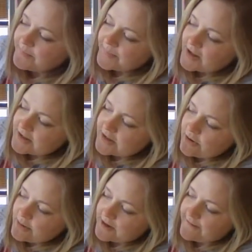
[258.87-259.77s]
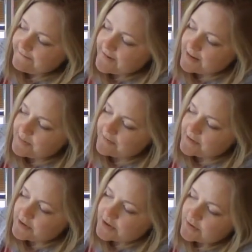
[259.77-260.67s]
So I'm going to find my
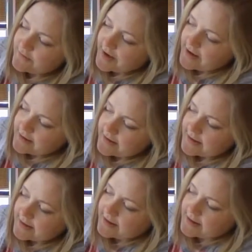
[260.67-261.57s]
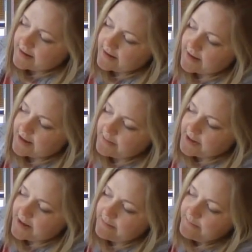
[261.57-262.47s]
first two vowels, label
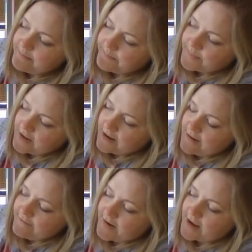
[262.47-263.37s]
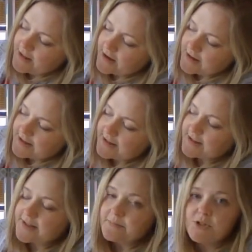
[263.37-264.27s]
them, find the
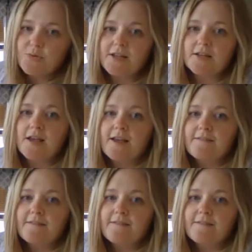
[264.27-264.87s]
consonants in between.